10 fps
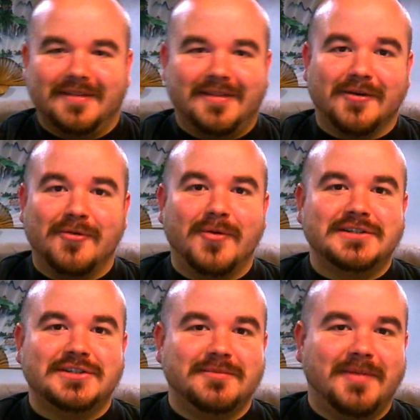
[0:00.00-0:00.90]
the
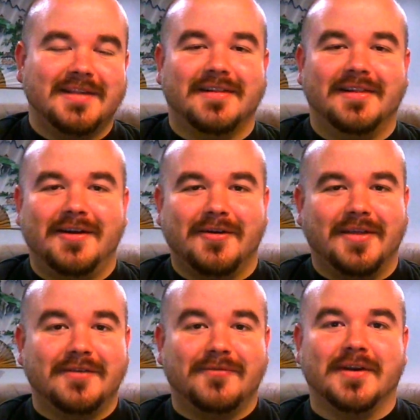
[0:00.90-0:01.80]
question basically, are
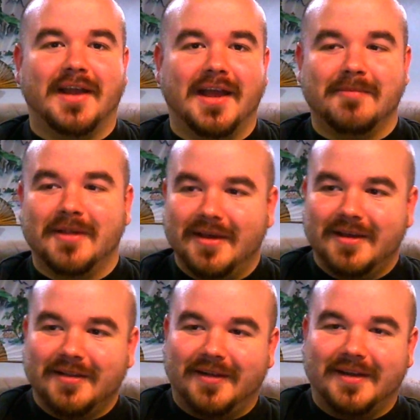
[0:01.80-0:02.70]
they different games,
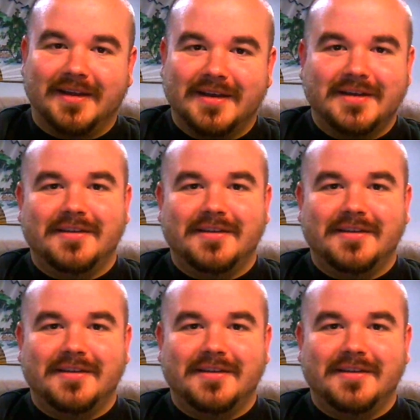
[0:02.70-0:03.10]
like,